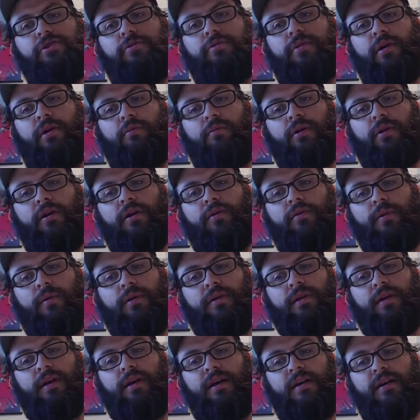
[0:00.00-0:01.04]
network
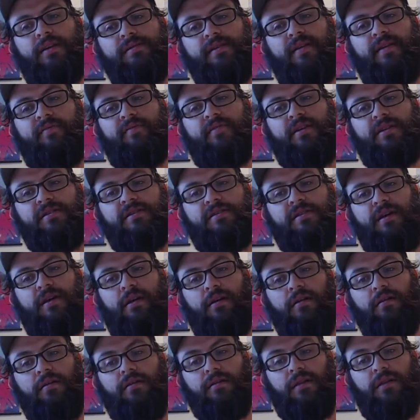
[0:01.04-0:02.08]
really has given us a
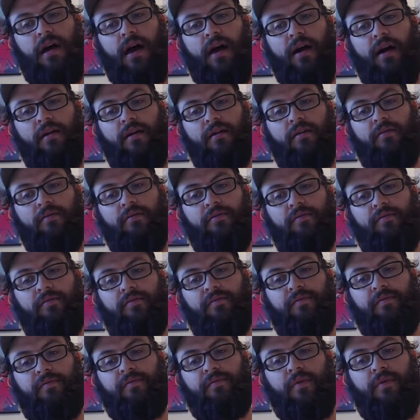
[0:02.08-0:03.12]
lot of
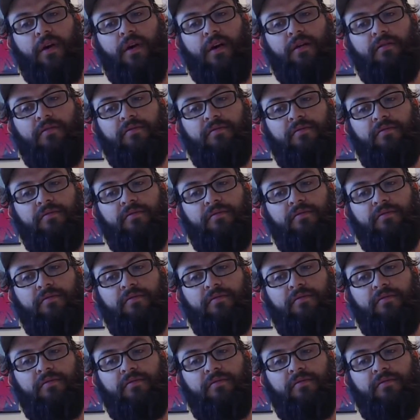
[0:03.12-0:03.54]
of